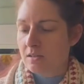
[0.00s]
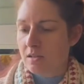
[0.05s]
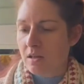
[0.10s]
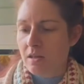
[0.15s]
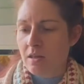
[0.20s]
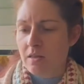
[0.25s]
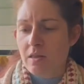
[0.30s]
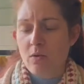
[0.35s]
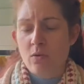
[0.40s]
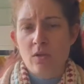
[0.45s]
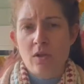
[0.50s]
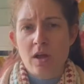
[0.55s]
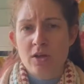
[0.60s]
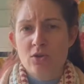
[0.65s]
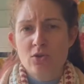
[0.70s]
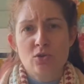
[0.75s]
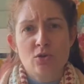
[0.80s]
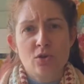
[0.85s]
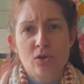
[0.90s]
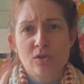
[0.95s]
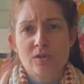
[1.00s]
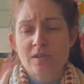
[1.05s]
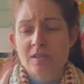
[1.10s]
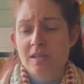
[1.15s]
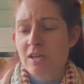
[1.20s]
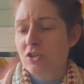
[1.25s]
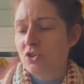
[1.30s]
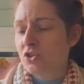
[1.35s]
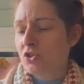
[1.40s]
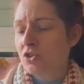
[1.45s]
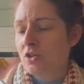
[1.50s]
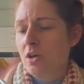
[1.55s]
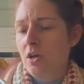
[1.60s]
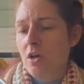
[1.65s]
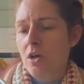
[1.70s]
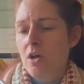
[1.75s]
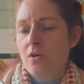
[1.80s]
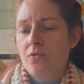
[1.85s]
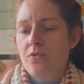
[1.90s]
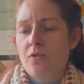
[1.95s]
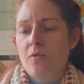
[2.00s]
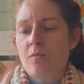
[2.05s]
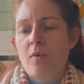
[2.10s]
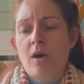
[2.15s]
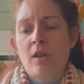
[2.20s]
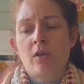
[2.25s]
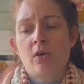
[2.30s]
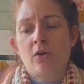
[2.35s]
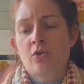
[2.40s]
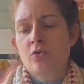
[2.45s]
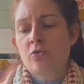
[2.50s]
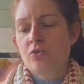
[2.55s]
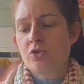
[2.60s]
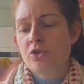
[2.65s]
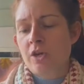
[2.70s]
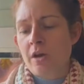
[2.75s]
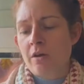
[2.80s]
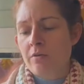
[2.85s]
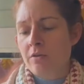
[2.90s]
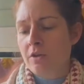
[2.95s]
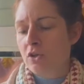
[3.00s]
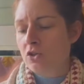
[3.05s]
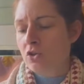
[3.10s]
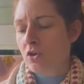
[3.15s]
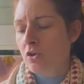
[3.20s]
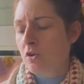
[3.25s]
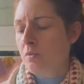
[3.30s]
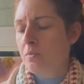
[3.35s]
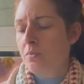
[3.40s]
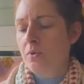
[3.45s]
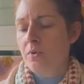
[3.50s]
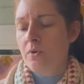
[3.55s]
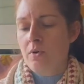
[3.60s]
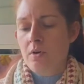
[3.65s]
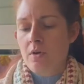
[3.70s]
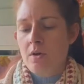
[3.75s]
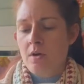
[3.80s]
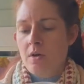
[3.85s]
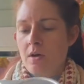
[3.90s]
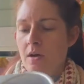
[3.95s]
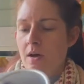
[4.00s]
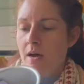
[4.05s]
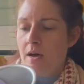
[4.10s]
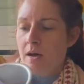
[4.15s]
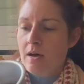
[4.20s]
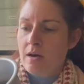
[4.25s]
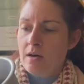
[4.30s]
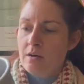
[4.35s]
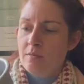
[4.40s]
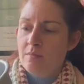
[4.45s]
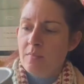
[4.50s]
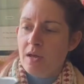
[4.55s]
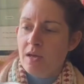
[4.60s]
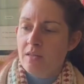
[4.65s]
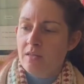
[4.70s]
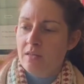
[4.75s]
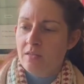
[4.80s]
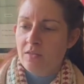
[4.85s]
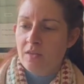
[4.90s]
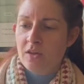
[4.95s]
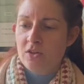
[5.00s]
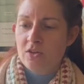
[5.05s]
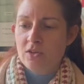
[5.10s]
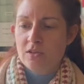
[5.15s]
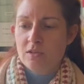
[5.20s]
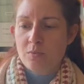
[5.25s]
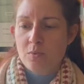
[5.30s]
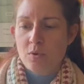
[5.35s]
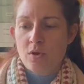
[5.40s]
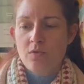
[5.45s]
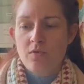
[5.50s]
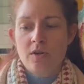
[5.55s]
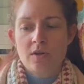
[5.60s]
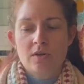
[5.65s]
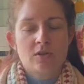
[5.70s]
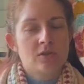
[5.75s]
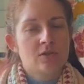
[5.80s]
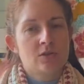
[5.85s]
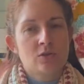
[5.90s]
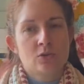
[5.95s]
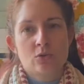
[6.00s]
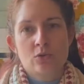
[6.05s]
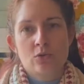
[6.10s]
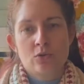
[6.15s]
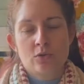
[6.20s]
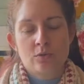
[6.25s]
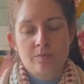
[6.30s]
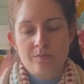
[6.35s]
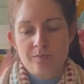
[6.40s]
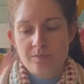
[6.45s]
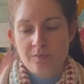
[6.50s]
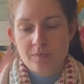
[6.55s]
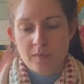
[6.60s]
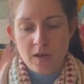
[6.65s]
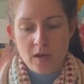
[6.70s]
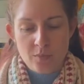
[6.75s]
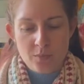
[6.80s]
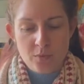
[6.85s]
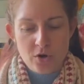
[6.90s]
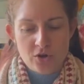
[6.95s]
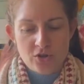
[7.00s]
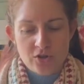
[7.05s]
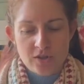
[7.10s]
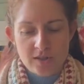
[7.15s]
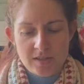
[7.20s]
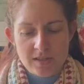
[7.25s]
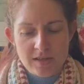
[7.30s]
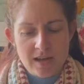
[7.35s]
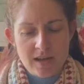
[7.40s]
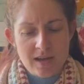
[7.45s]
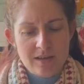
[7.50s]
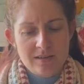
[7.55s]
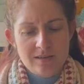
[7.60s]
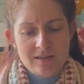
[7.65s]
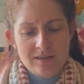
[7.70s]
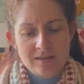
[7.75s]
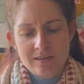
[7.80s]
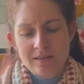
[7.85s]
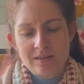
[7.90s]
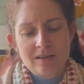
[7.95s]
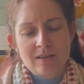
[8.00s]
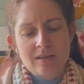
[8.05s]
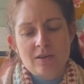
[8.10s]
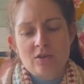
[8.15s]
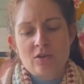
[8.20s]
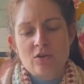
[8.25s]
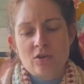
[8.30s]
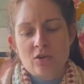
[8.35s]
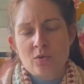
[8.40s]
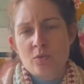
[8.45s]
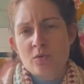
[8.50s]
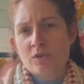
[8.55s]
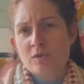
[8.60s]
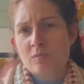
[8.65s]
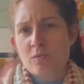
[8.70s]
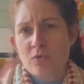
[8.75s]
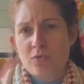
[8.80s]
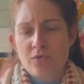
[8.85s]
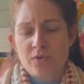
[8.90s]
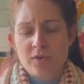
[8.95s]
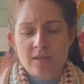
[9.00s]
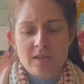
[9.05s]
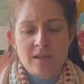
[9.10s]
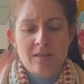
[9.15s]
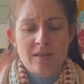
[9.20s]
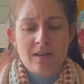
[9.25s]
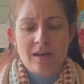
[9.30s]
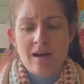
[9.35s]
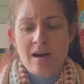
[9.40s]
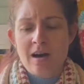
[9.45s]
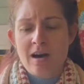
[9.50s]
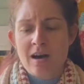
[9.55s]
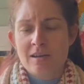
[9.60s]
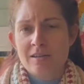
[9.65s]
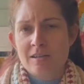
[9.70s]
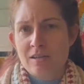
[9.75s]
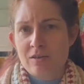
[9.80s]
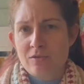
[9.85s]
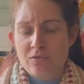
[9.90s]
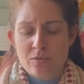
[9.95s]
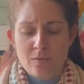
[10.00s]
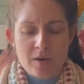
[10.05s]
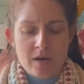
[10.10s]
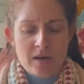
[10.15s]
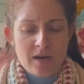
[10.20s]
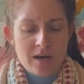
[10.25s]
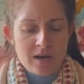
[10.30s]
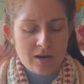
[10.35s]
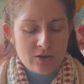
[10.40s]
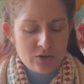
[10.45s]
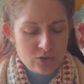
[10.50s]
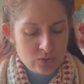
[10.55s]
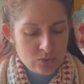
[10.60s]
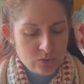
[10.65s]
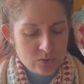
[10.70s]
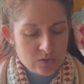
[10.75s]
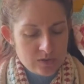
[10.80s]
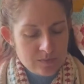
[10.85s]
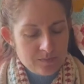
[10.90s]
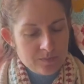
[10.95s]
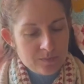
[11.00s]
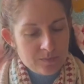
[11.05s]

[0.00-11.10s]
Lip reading: I think they were like $2 each from my local charity shop. And they're just perfect to store a project in. And, you know, what's more fitting than a heart tin for my heart jewels?